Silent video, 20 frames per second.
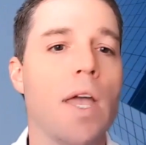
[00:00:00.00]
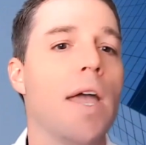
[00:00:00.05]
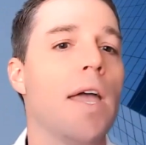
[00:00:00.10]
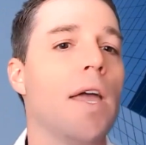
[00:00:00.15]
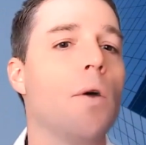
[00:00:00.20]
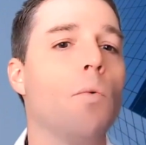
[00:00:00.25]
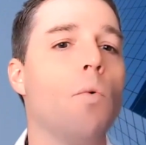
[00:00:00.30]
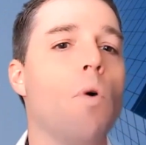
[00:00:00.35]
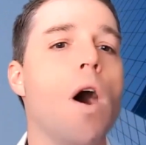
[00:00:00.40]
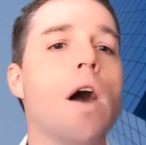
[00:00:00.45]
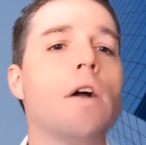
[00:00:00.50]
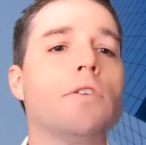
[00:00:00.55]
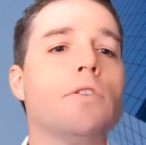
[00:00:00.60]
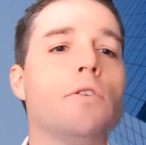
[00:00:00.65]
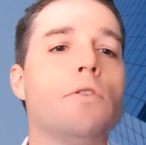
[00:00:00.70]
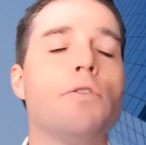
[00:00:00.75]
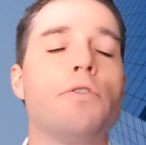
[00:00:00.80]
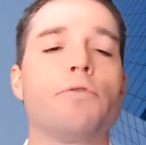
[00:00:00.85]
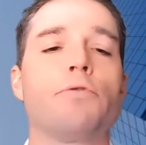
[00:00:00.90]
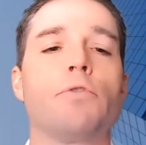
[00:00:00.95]
It walks
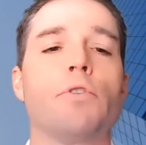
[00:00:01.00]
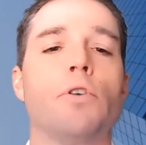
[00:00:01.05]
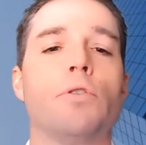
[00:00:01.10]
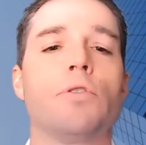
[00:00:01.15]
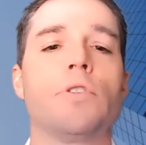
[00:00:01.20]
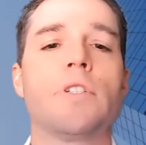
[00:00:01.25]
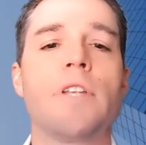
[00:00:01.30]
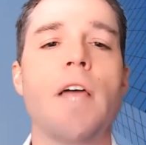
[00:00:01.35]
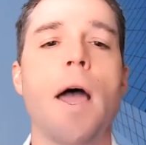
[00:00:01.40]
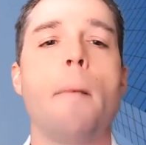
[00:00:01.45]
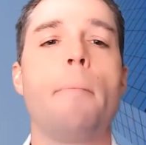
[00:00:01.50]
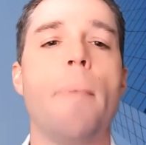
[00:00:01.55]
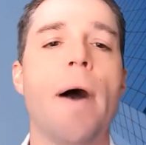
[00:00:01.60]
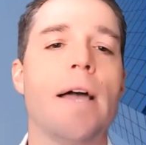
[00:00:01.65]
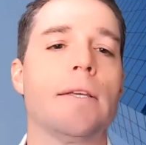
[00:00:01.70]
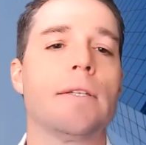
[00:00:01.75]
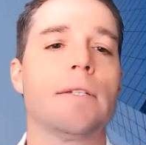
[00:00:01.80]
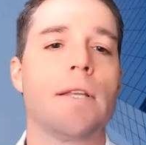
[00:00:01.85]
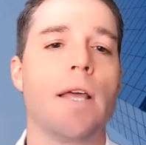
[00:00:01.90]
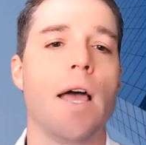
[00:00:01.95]
you through step
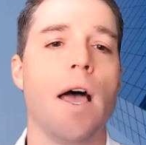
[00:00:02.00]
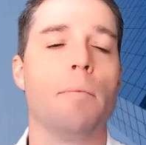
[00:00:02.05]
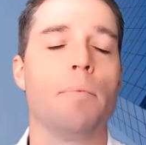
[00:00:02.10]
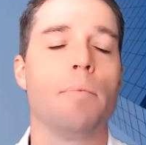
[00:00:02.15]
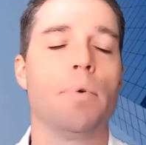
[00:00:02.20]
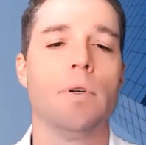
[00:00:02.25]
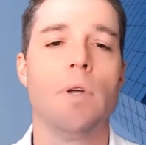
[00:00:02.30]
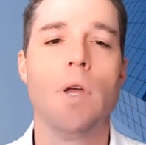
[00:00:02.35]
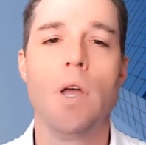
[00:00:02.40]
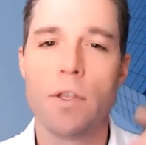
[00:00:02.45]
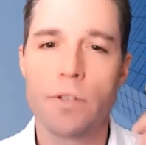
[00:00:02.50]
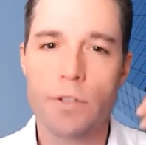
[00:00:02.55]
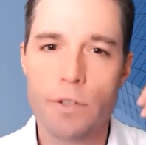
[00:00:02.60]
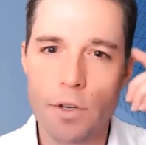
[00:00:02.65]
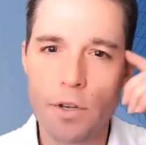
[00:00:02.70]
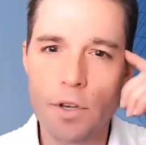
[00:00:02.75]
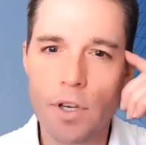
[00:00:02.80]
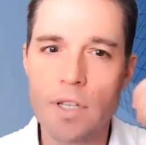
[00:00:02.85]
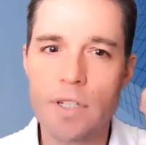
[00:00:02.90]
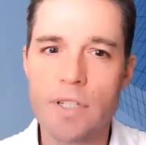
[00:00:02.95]
by step. So
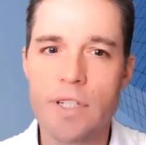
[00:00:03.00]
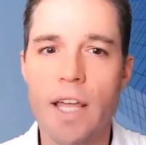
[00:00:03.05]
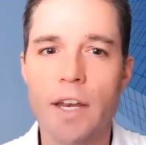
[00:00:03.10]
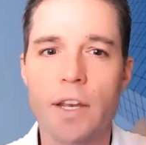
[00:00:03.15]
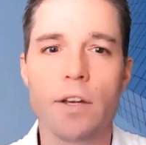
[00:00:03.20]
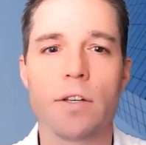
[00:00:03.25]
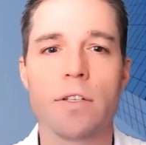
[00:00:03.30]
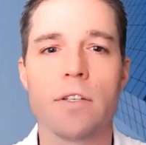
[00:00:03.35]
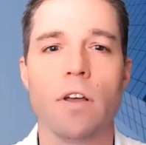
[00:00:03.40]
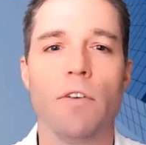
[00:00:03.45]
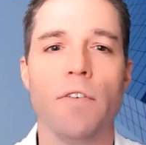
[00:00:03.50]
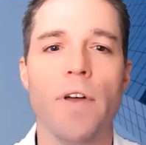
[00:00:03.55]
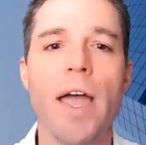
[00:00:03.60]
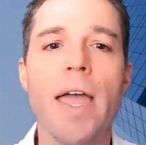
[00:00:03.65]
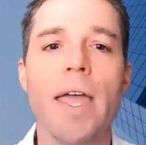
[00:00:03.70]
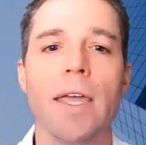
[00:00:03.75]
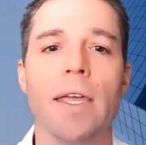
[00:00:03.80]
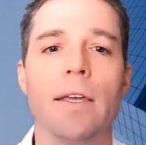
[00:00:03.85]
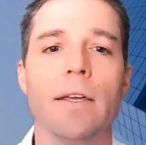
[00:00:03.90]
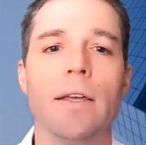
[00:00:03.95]
you can say to yourself,
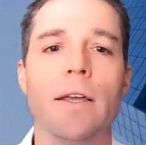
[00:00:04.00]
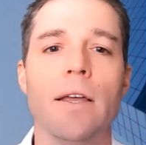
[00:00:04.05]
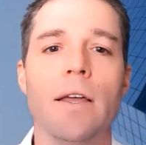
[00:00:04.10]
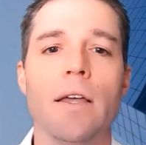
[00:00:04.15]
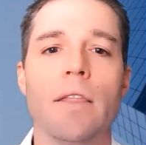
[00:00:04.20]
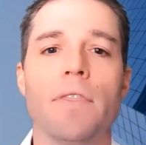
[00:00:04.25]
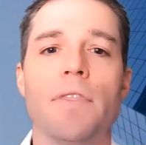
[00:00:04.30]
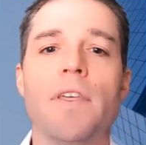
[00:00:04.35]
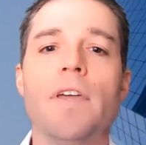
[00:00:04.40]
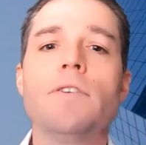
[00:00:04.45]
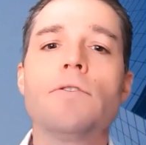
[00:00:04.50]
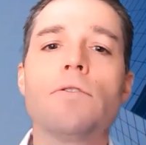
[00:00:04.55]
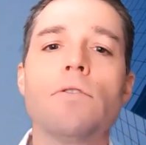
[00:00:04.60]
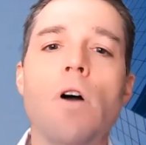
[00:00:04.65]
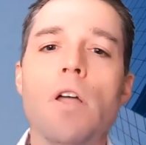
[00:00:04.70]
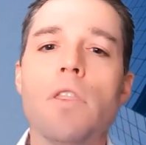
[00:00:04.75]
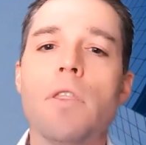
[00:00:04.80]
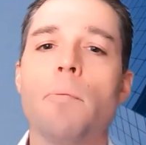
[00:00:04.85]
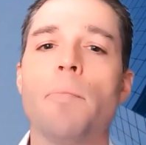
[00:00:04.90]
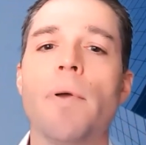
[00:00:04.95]
hey, these are
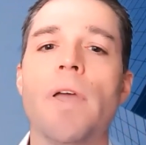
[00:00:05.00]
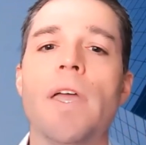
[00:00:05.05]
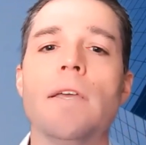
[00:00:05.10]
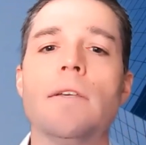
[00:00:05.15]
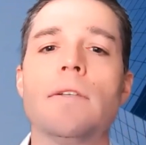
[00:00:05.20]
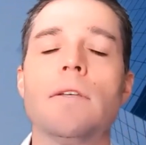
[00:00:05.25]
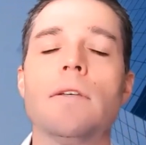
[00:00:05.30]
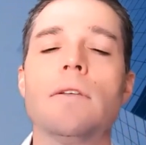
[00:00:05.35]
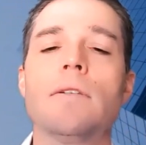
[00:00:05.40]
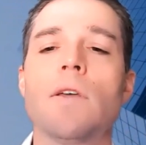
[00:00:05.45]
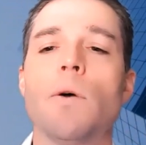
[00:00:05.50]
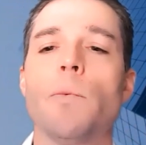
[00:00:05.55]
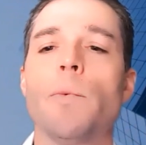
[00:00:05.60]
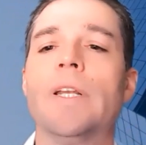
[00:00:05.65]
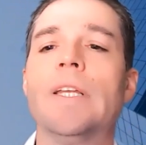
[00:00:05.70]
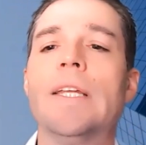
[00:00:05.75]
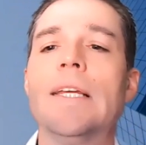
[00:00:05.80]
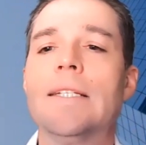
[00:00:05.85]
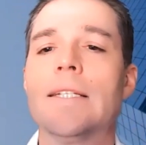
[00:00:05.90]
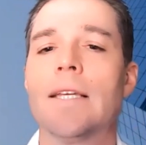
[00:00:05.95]
all the pieces that we
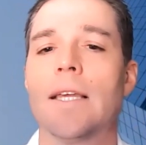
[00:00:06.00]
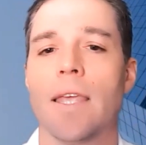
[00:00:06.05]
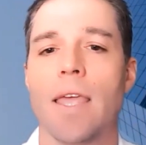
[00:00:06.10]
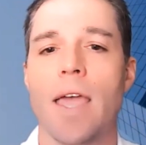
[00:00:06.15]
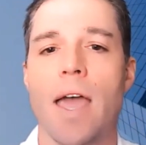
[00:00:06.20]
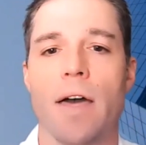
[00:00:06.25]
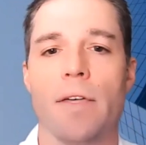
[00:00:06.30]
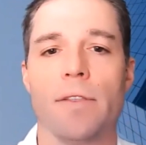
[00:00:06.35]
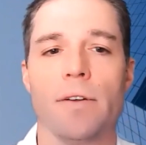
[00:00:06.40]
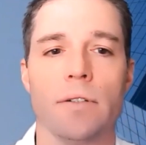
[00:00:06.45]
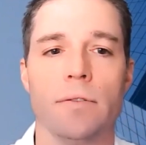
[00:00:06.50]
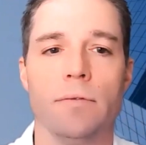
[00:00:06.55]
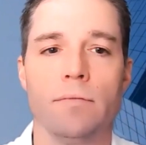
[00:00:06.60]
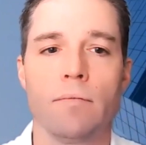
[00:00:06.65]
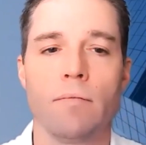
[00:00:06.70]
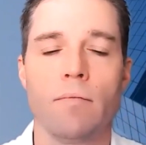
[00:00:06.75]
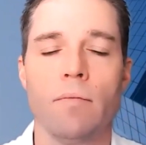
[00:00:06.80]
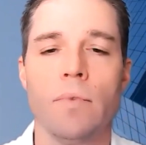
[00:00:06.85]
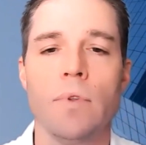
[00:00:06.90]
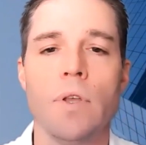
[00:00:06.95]
need to gather.
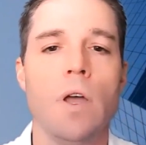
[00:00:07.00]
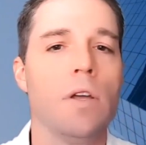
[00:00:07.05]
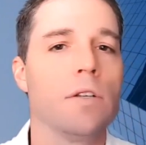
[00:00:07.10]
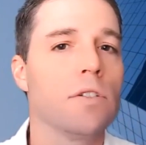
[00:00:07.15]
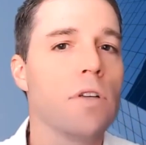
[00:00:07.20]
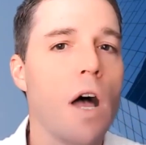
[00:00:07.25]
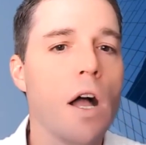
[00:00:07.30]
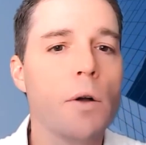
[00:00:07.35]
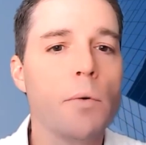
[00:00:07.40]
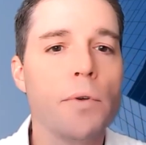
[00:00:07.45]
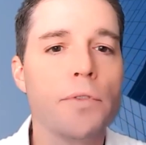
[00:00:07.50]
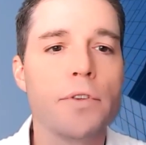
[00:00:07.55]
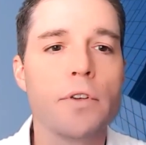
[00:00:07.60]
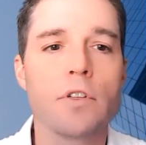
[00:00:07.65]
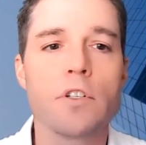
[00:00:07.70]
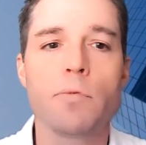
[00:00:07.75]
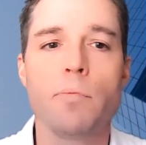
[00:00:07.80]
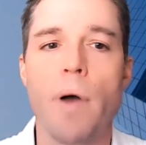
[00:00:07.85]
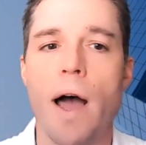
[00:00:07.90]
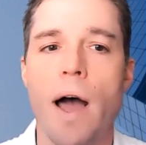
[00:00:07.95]
Talk with
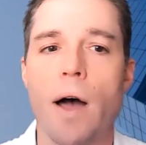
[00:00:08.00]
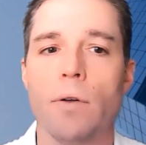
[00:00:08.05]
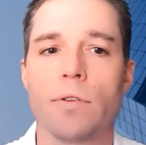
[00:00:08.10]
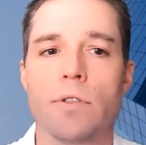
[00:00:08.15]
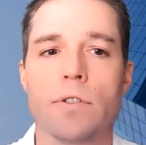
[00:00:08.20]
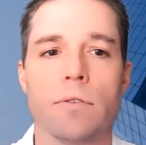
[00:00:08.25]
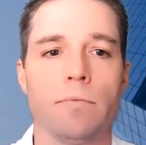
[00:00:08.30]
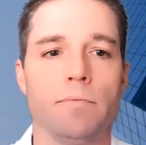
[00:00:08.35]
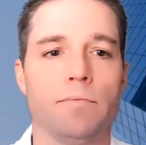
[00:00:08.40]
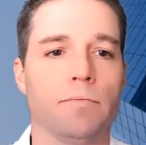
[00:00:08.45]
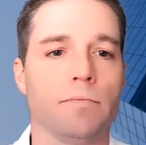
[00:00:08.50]
your spouse.